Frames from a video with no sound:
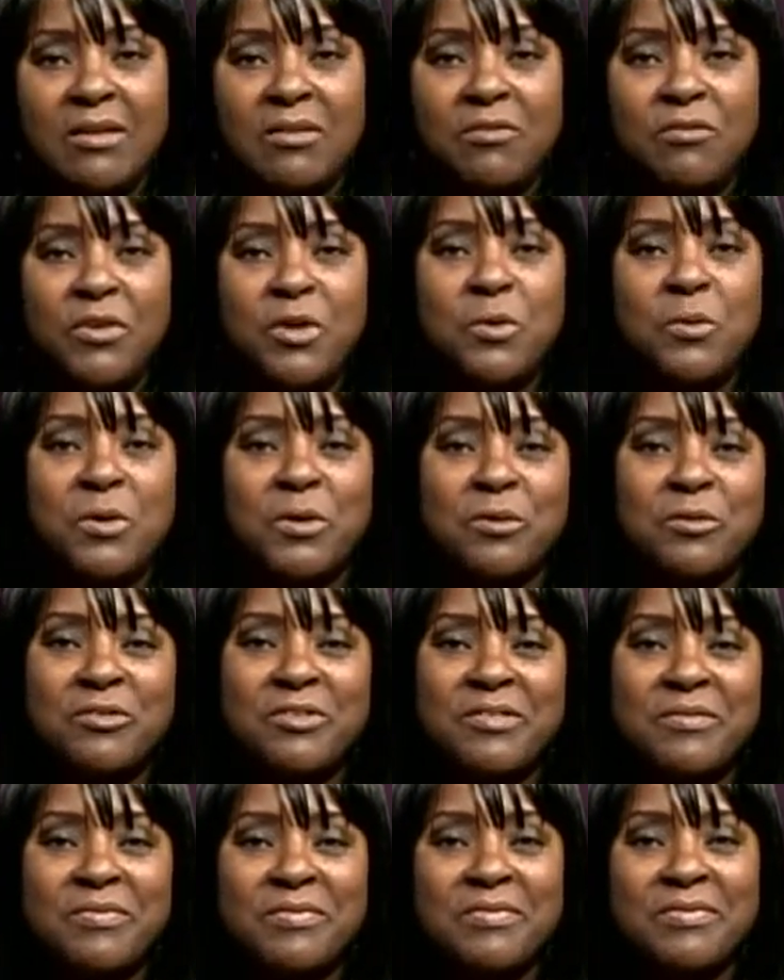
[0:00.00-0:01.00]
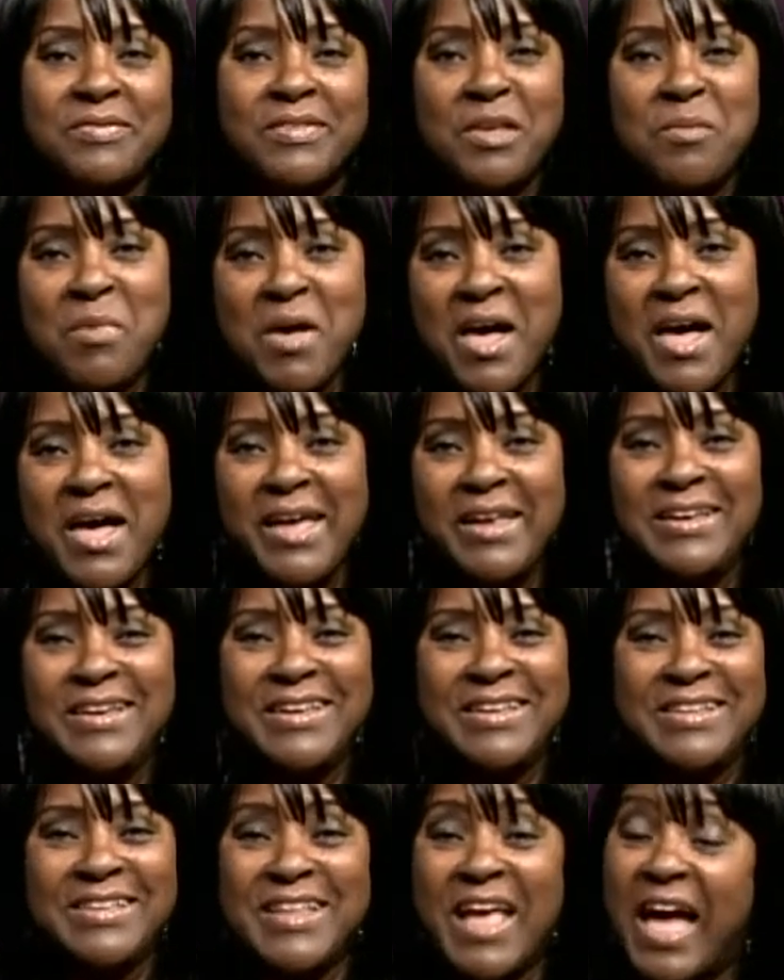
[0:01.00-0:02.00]
viewers, come on.
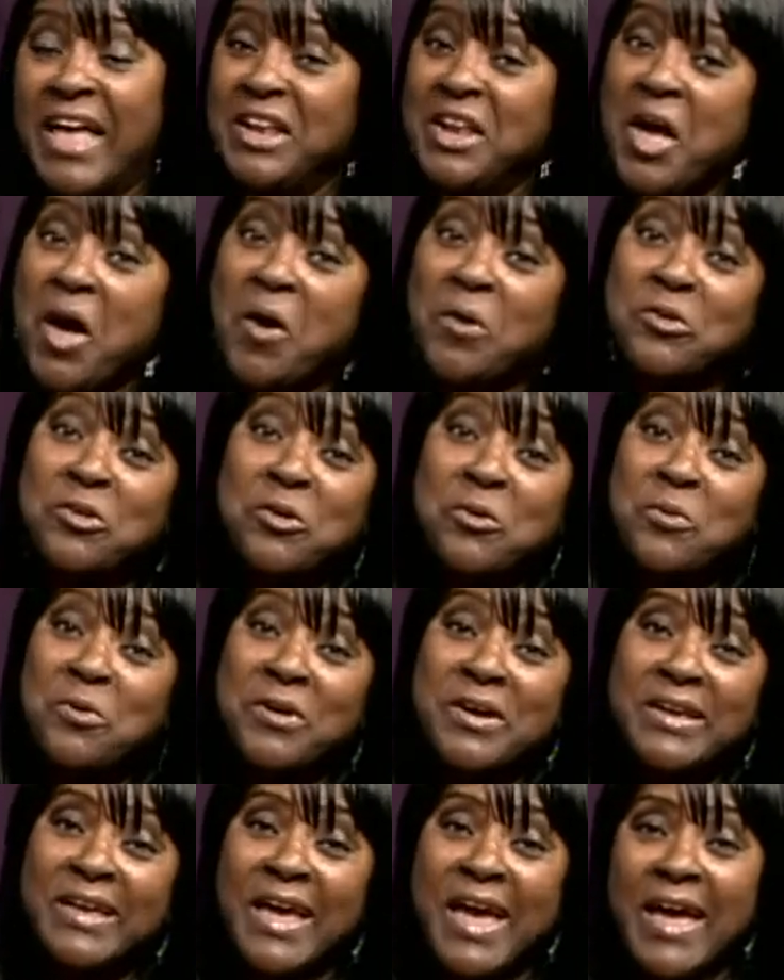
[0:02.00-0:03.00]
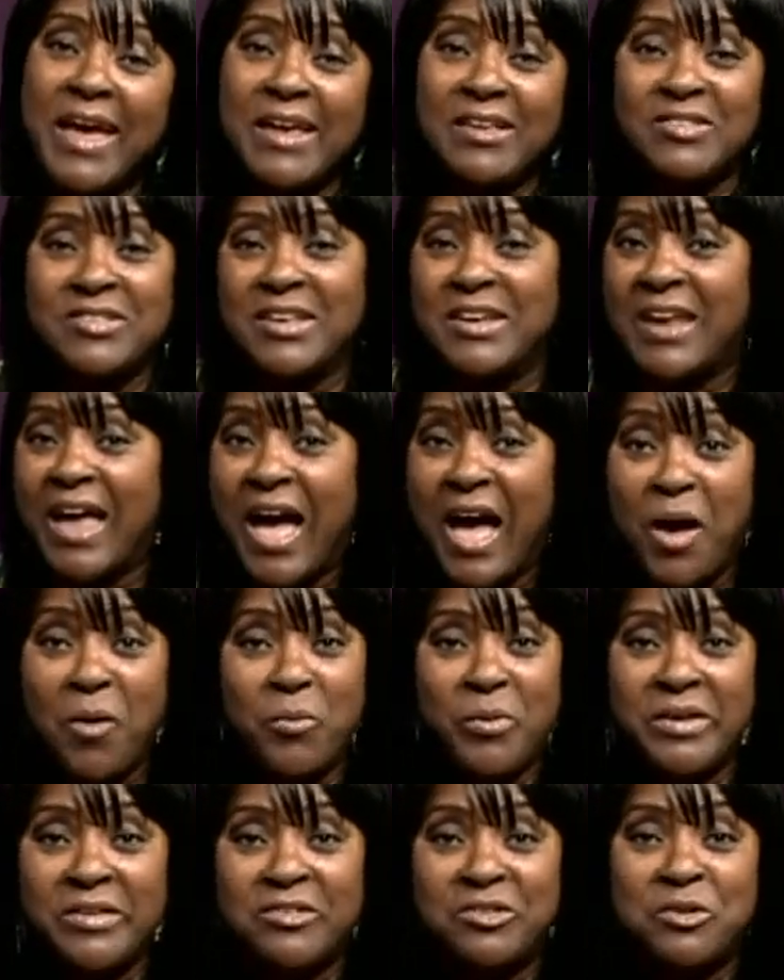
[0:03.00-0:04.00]
I know you were engaged and I
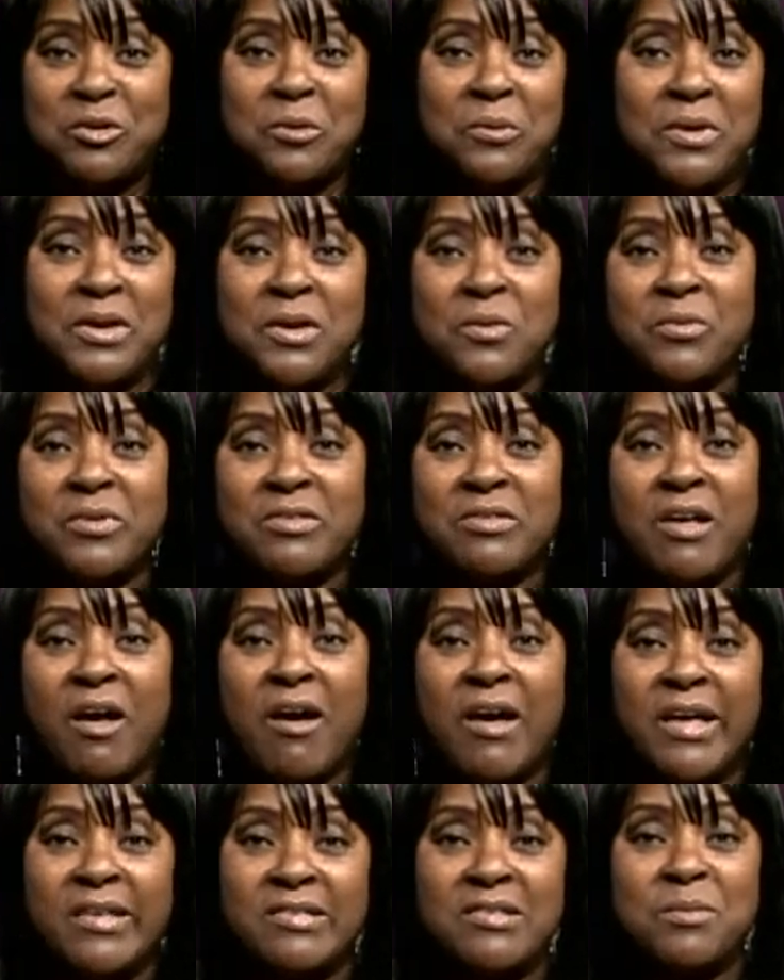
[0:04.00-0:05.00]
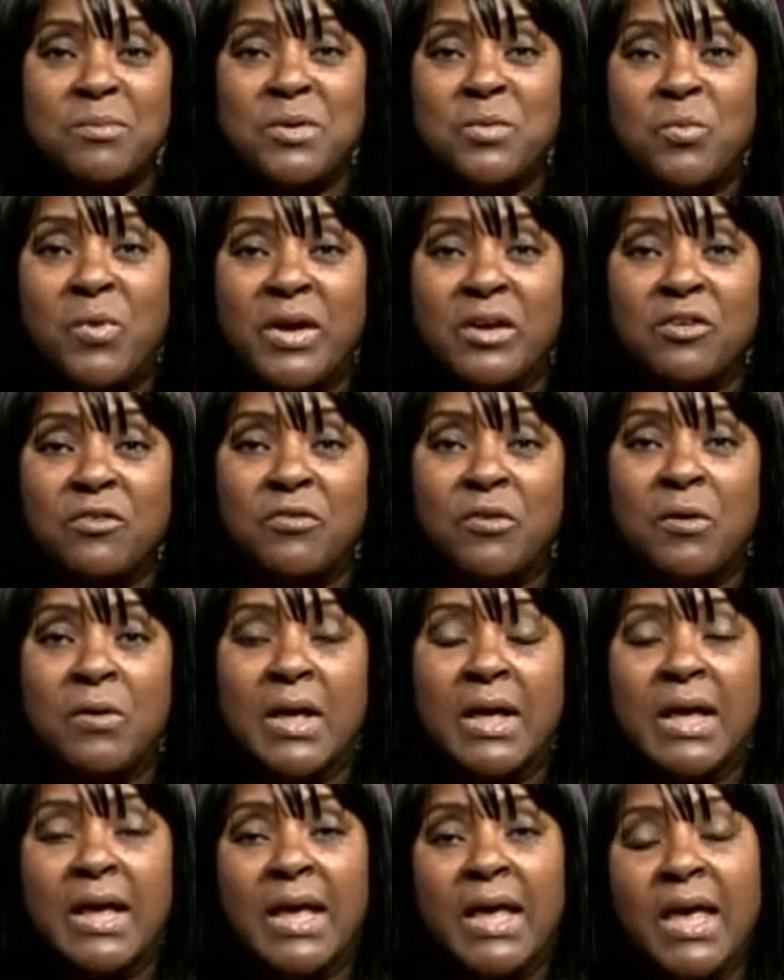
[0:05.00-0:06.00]
was too, and it was awesome and wonderful.
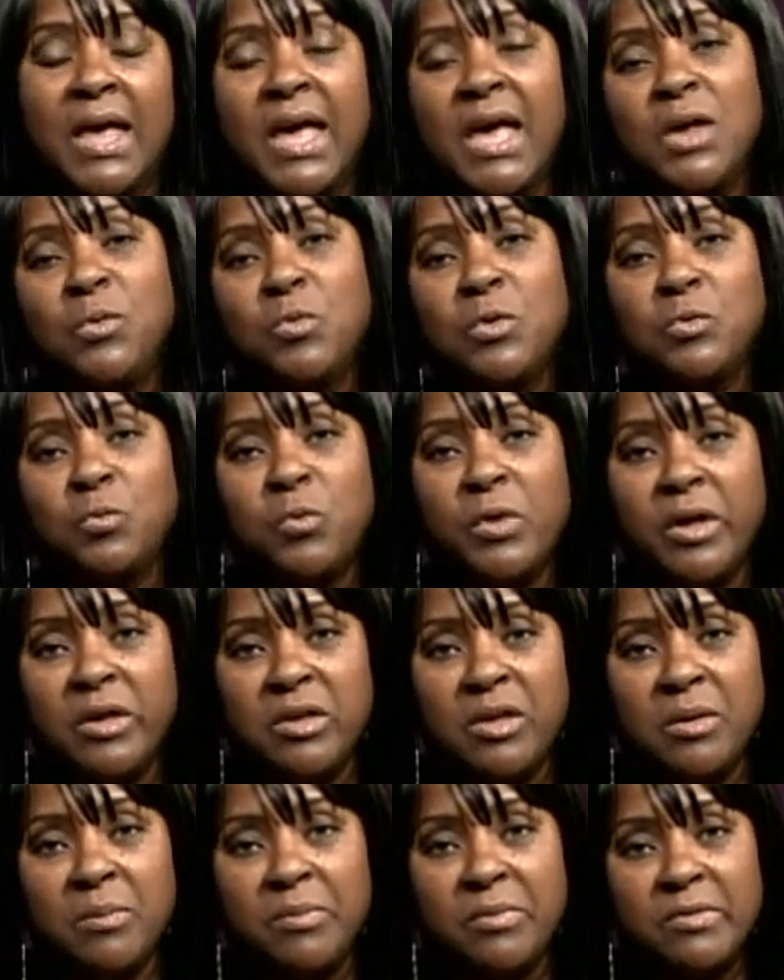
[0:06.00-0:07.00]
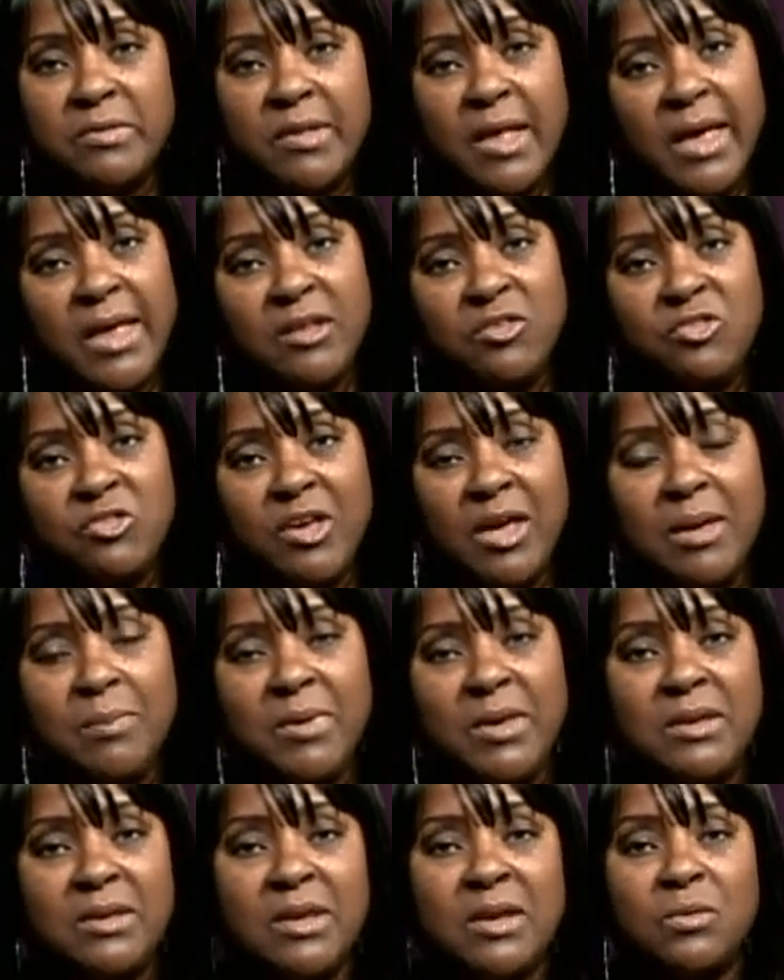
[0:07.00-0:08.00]
Edward Williams and
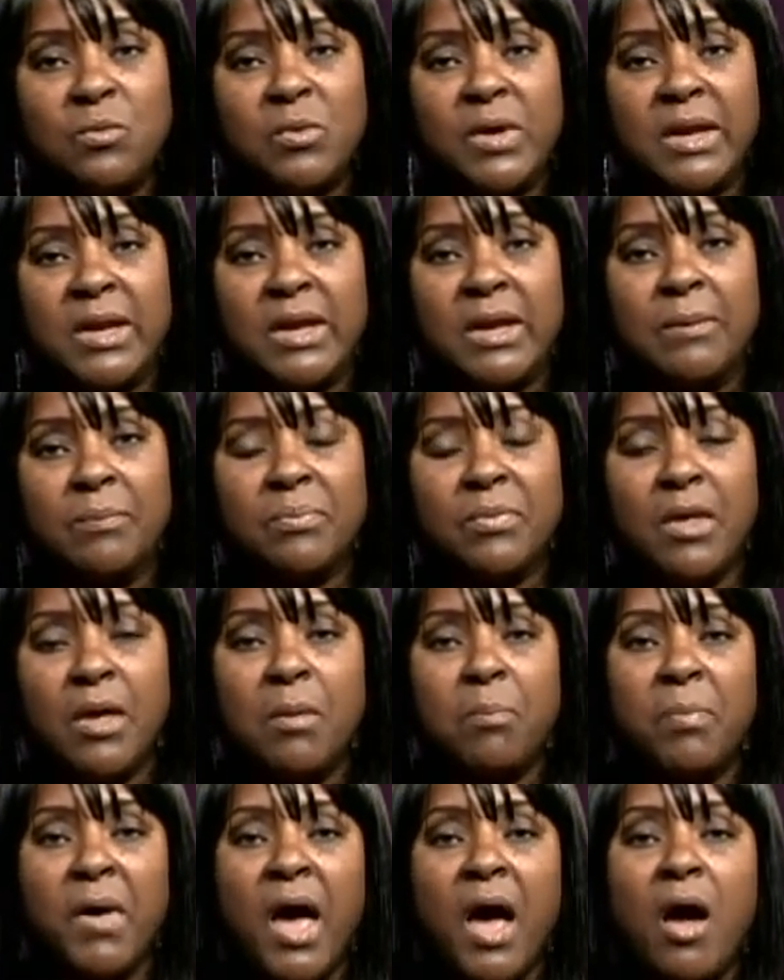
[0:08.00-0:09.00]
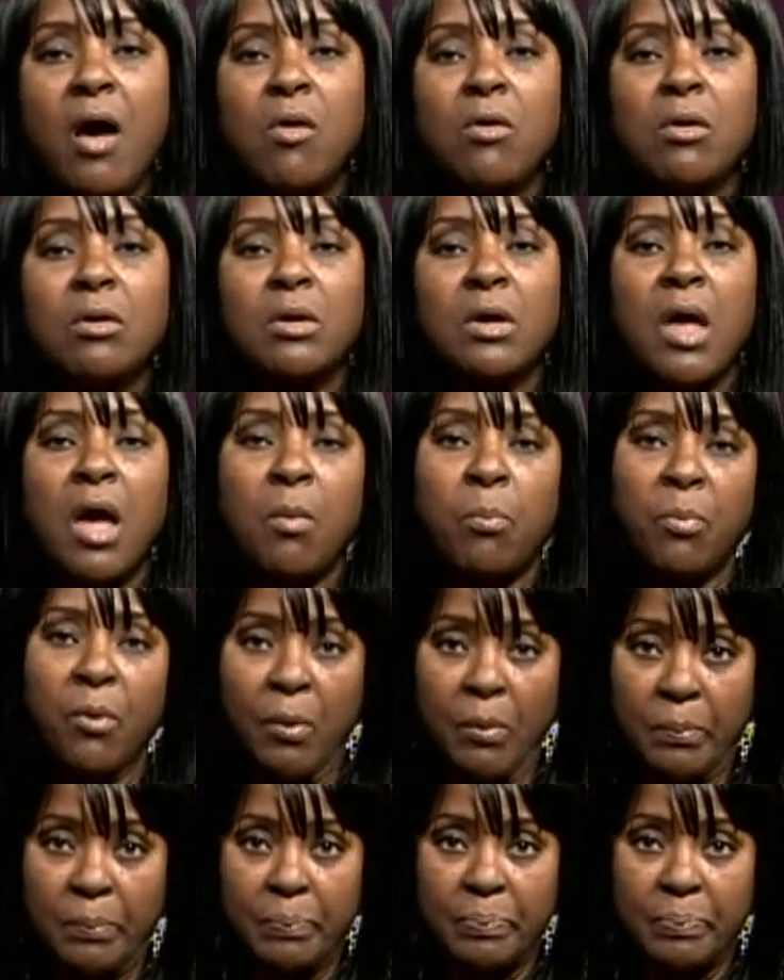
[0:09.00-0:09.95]
Jamie Dinwiddie, a power couple